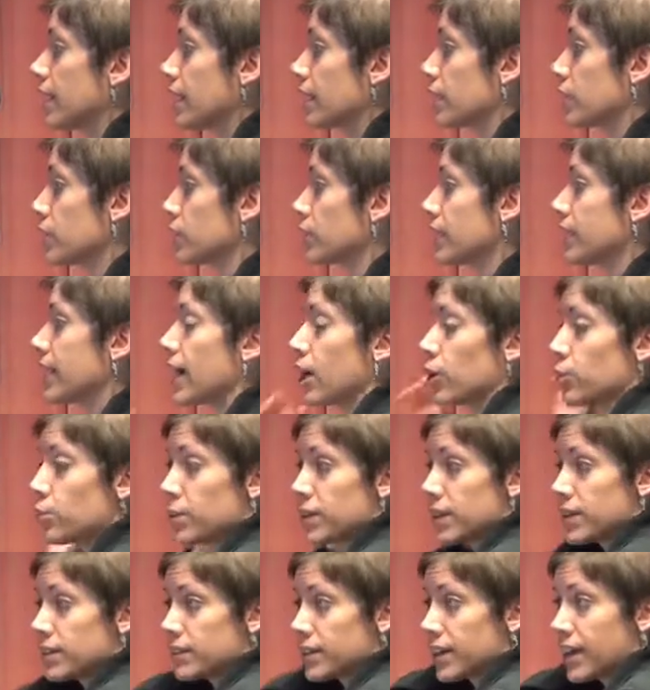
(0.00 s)
and really help
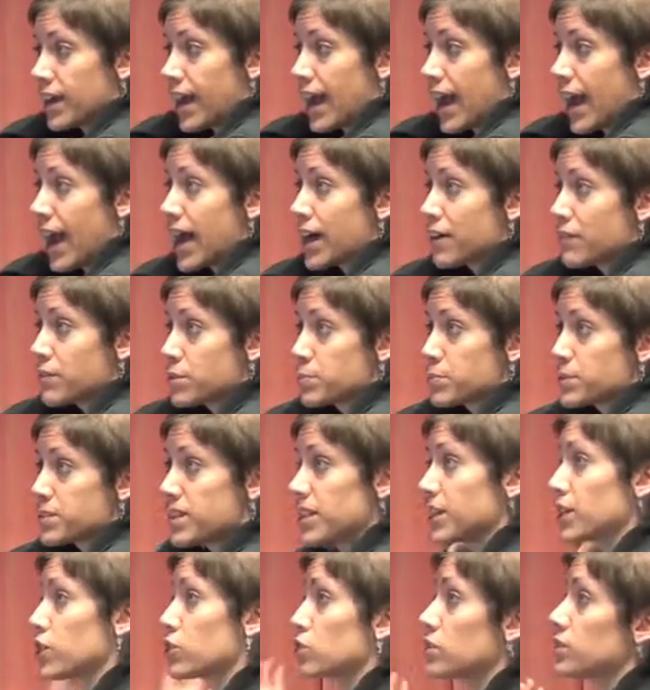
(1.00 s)
it have the
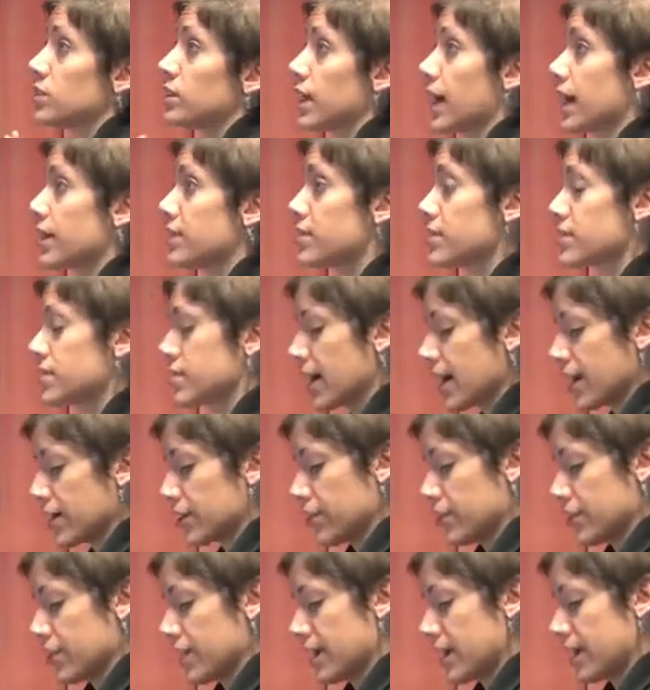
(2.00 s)
particular
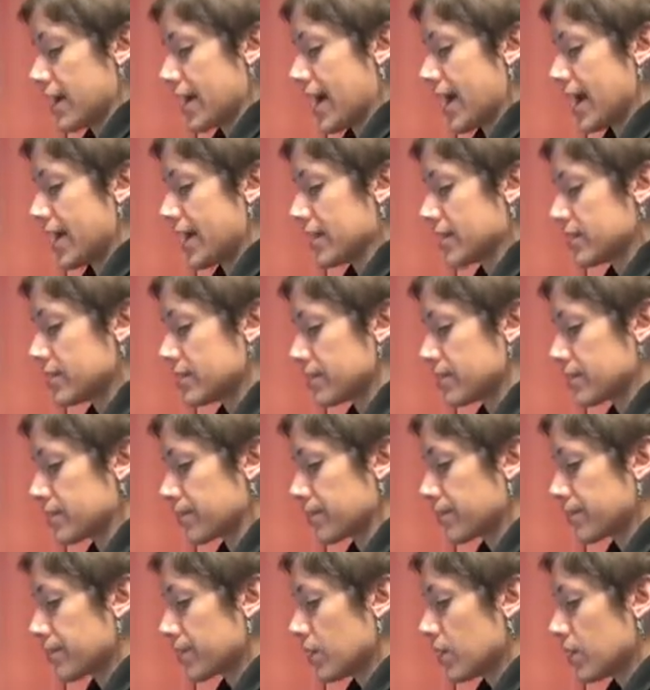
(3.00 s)
lifestyle that it has.
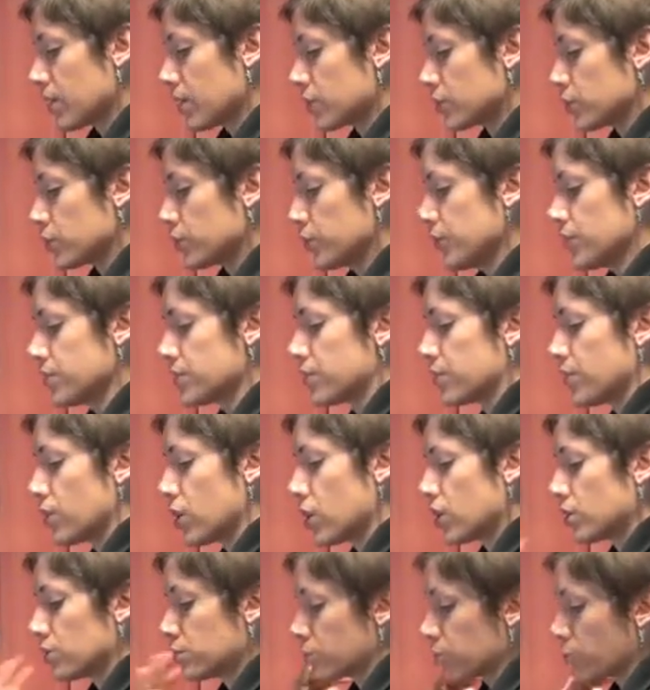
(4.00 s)
So first of
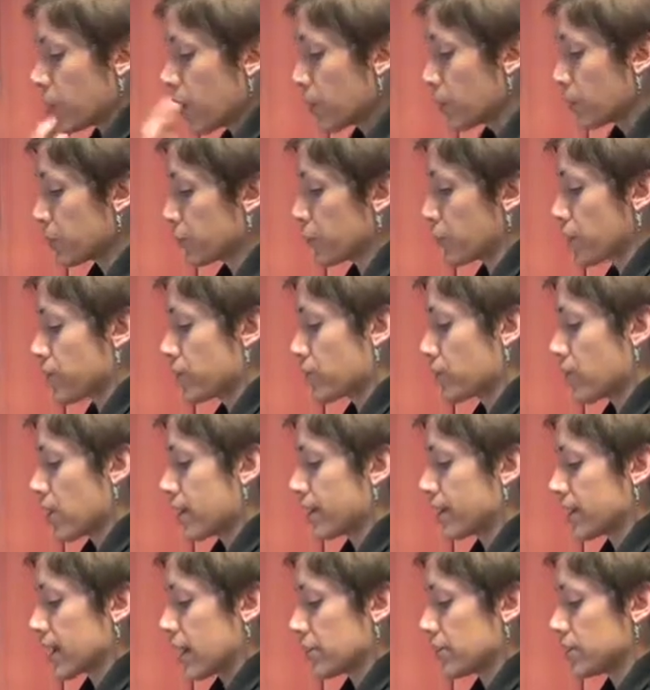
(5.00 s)
all, right before the
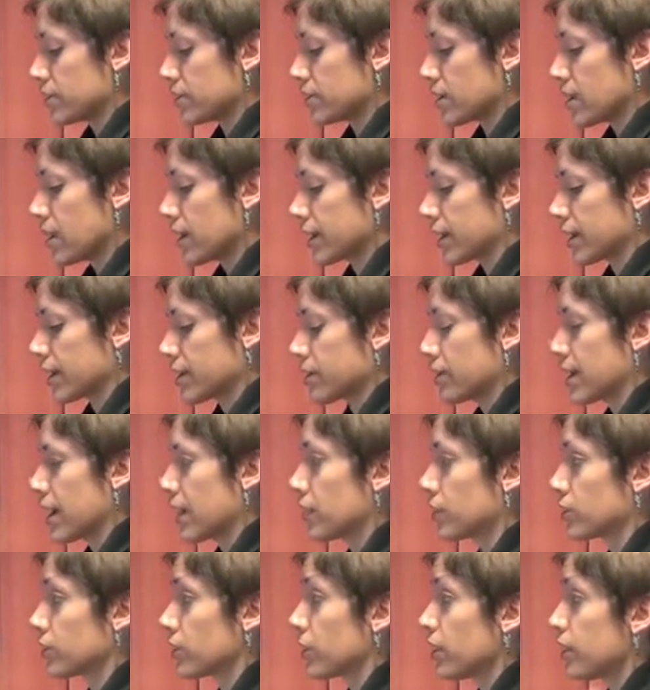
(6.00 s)
break, I was talking
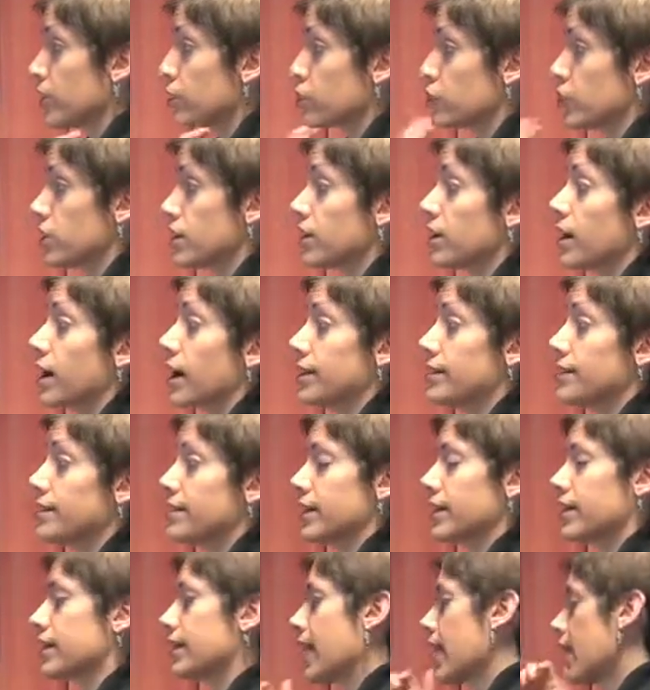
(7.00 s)
about cheetah
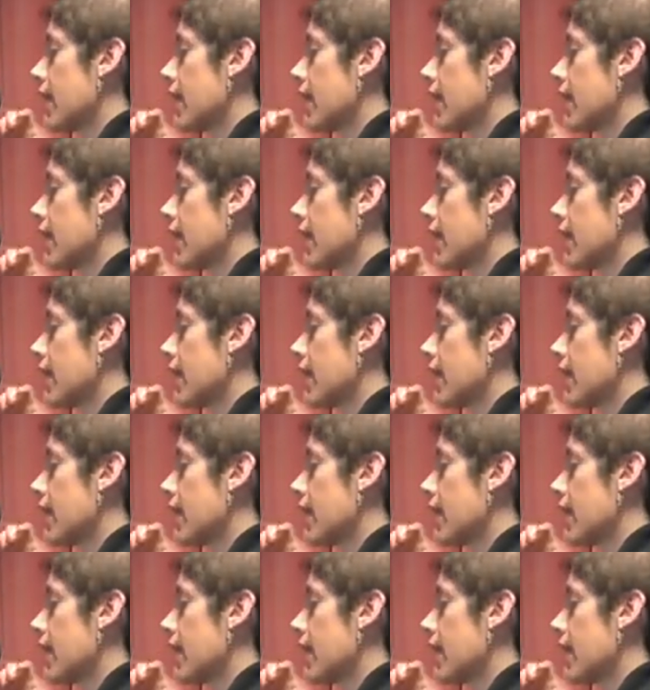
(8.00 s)
hunting and